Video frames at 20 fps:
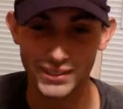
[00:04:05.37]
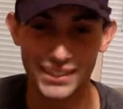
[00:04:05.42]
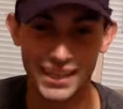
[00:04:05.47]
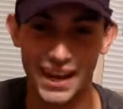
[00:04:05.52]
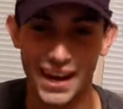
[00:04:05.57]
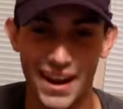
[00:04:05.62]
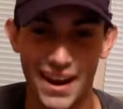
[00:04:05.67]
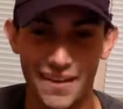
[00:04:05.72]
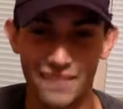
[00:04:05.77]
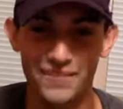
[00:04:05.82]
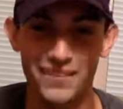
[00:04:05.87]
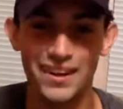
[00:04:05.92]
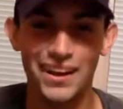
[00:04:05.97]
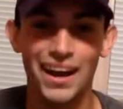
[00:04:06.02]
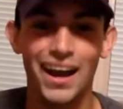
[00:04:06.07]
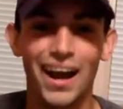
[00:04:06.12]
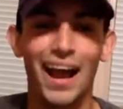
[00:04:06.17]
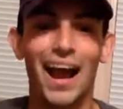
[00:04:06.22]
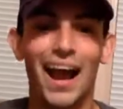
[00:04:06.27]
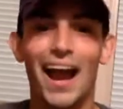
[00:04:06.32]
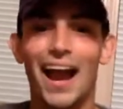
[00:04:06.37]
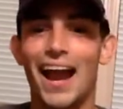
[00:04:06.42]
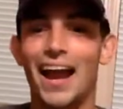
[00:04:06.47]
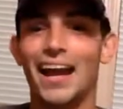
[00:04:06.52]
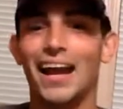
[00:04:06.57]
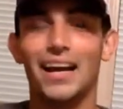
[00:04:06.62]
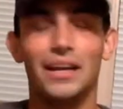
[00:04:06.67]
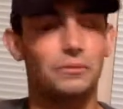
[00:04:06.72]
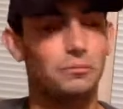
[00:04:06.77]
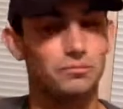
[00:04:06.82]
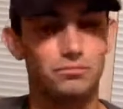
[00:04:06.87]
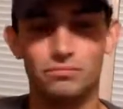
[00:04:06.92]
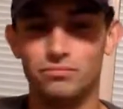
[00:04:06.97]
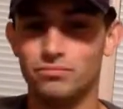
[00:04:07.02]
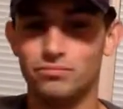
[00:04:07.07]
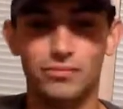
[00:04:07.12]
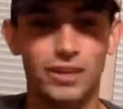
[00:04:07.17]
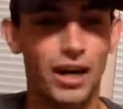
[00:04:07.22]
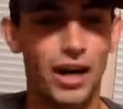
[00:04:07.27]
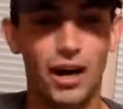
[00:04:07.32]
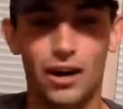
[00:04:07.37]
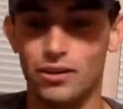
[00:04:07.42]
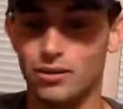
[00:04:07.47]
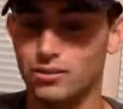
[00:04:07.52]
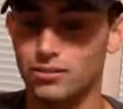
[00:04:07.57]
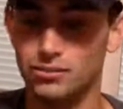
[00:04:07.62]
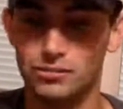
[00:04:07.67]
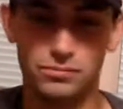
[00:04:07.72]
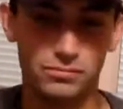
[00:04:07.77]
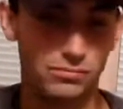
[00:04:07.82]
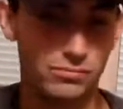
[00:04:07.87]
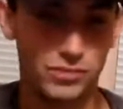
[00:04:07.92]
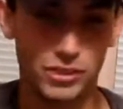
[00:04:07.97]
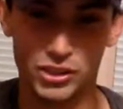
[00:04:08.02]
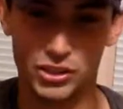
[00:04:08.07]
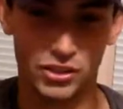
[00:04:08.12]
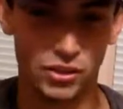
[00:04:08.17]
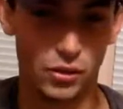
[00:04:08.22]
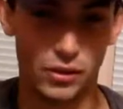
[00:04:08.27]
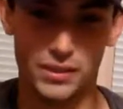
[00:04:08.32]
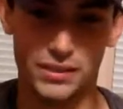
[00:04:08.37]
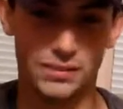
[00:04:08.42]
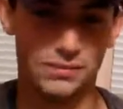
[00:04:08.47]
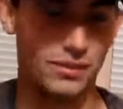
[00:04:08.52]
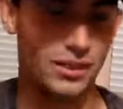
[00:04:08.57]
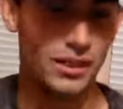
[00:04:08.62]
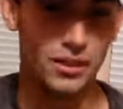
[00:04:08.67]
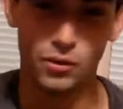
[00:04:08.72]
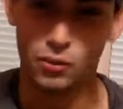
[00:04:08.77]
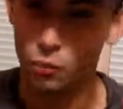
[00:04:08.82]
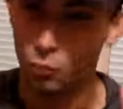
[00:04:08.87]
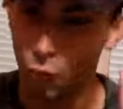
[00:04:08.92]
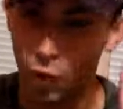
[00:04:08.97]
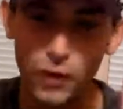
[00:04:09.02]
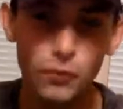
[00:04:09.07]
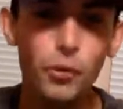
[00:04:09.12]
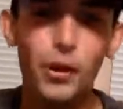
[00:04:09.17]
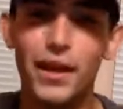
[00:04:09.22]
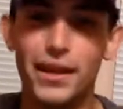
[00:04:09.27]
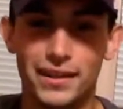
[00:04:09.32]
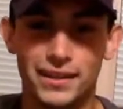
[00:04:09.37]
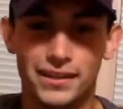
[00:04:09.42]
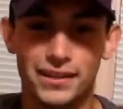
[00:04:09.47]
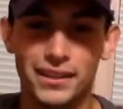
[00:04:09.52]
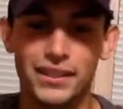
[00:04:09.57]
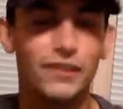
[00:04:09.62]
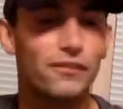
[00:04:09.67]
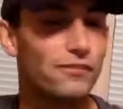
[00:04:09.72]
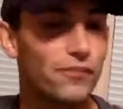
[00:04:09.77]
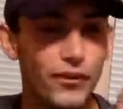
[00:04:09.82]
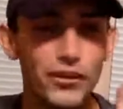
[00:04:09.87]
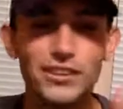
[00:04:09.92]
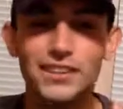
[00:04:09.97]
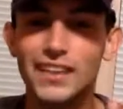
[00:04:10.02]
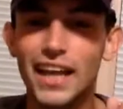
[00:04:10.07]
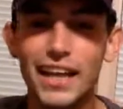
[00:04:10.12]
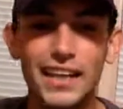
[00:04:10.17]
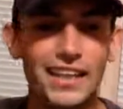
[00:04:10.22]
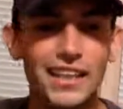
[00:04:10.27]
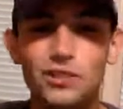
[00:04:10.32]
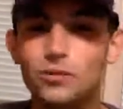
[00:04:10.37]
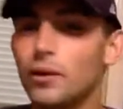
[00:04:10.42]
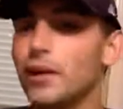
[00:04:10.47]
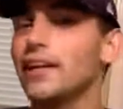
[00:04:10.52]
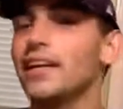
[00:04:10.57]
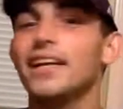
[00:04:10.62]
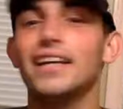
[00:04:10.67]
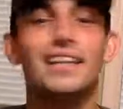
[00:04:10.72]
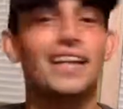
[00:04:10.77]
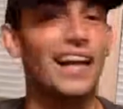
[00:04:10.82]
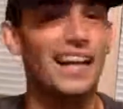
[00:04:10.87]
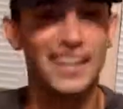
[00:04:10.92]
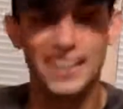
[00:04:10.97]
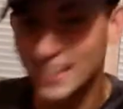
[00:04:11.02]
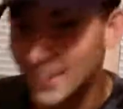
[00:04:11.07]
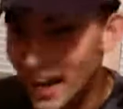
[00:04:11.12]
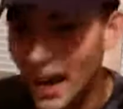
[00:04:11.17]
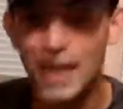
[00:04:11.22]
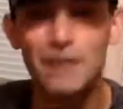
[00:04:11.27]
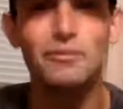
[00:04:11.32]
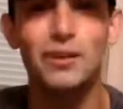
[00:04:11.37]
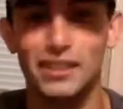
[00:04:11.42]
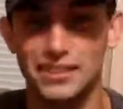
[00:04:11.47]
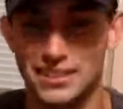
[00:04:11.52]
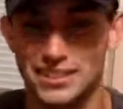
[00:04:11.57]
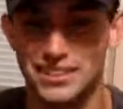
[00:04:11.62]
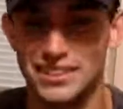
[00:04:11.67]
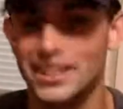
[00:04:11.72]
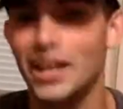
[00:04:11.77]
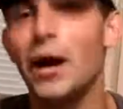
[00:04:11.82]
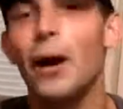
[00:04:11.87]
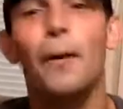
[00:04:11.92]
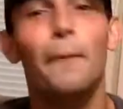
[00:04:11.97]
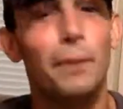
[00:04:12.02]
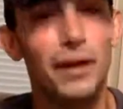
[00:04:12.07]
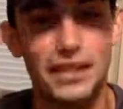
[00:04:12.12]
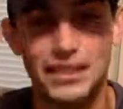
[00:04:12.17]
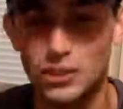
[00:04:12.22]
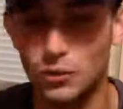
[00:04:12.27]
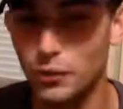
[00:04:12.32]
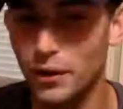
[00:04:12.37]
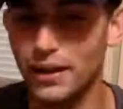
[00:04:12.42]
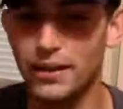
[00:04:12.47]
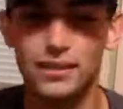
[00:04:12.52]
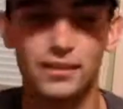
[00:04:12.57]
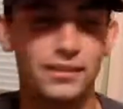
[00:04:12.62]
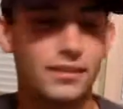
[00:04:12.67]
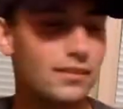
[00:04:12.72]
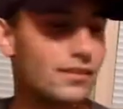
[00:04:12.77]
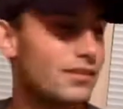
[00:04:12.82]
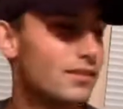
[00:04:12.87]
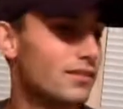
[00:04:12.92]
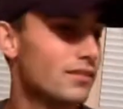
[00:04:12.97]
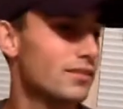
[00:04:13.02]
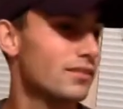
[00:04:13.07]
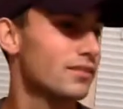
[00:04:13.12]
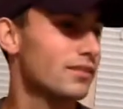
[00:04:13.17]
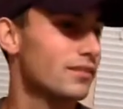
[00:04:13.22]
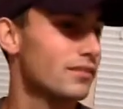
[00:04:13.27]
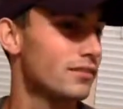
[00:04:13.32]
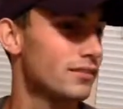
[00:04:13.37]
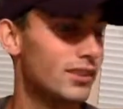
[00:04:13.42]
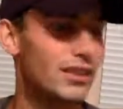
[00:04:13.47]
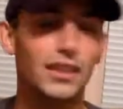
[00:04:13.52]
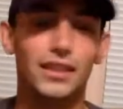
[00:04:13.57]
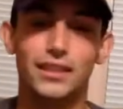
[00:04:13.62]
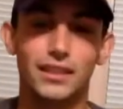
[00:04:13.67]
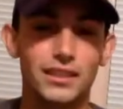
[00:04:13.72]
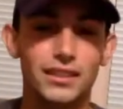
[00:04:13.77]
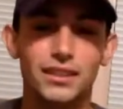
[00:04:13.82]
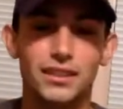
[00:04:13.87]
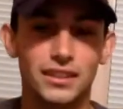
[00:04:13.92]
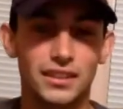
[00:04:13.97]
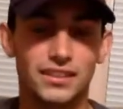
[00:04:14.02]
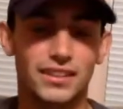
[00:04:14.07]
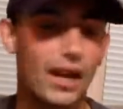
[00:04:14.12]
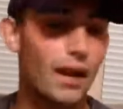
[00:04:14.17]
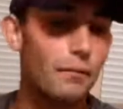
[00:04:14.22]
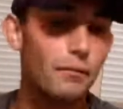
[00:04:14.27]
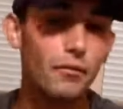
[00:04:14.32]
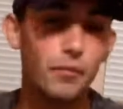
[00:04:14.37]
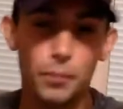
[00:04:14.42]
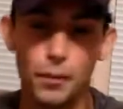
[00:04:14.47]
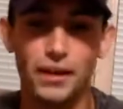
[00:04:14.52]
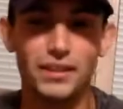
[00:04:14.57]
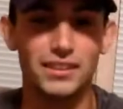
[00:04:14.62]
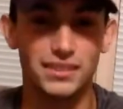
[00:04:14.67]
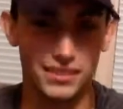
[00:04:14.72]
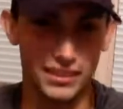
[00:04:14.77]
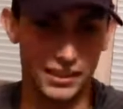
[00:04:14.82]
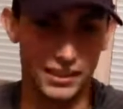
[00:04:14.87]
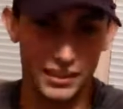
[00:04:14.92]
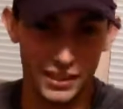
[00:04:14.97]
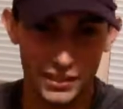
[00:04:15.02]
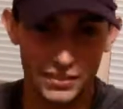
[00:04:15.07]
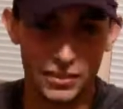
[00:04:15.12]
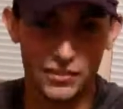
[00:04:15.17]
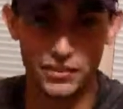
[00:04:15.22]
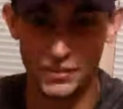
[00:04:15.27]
I am, and I'm just so. 1 win. The first Yankees win in like 9 months, but it's a win. So yeah, in the time of a pregnancy, it took